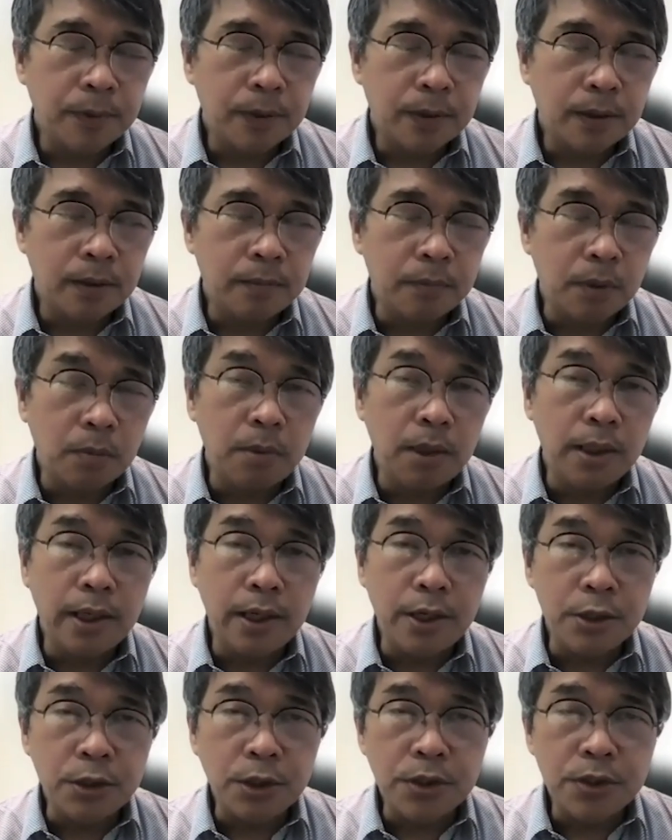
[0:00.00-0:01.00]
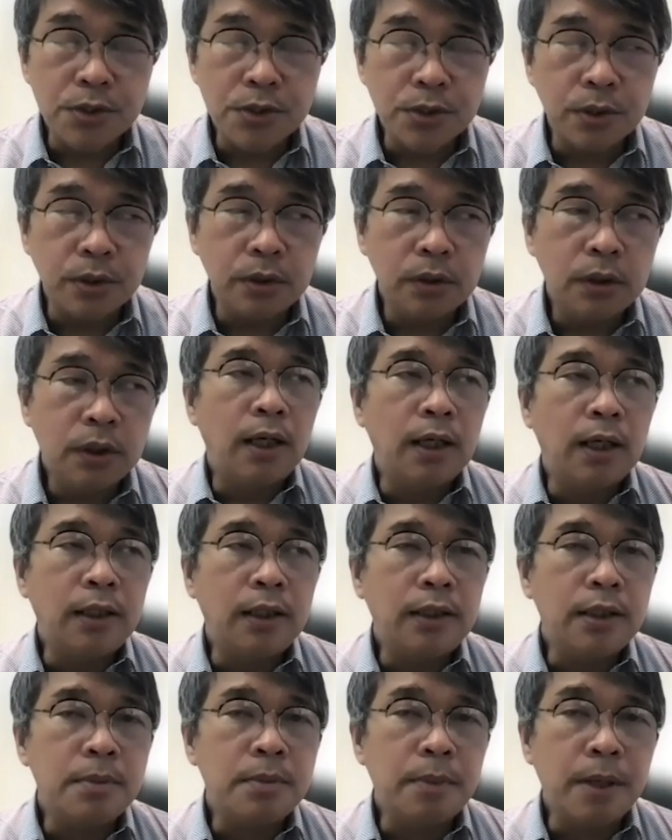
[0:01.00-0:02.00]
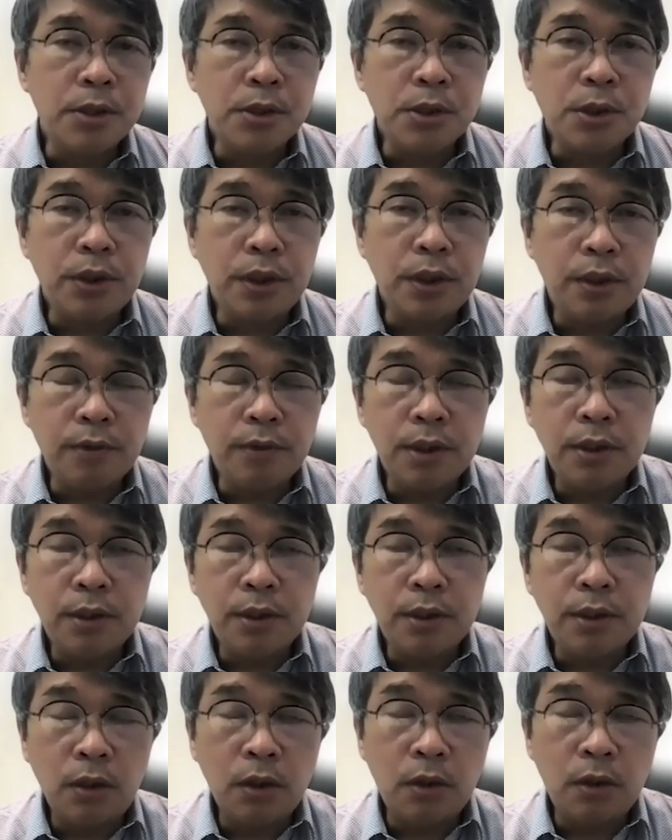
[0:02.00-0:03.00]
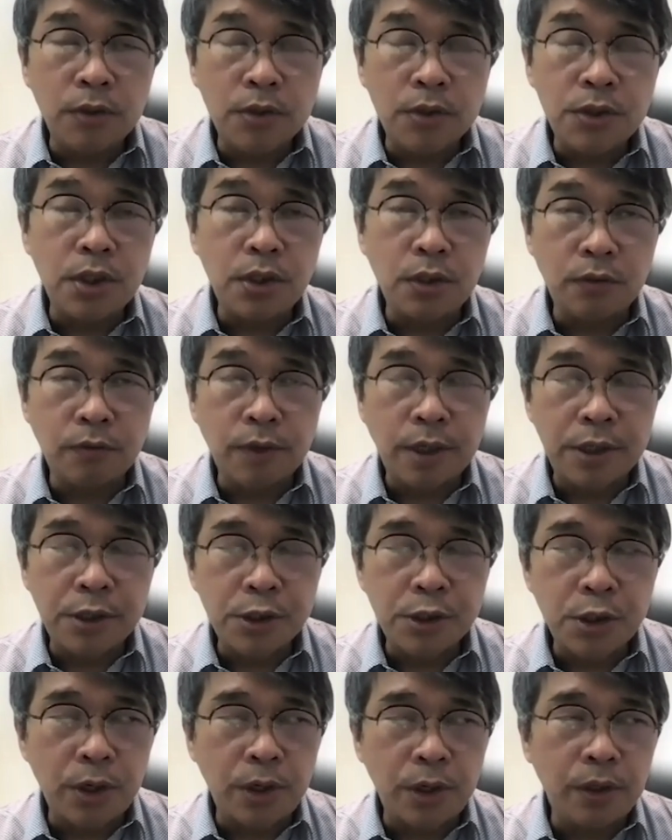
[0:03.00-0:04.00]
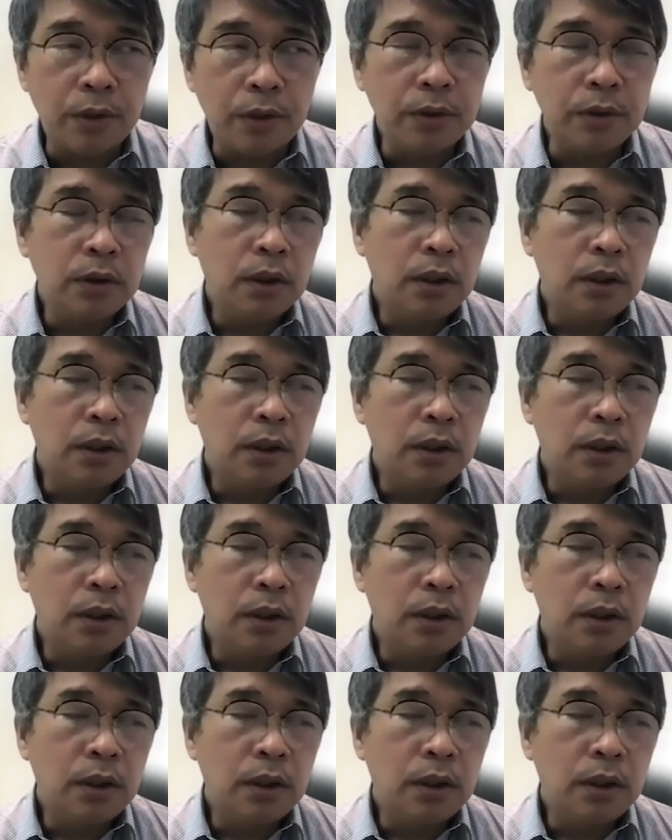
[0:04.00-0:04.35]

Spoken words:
obligations. No, it is mentioned even in the Law of the Sea Convention. No,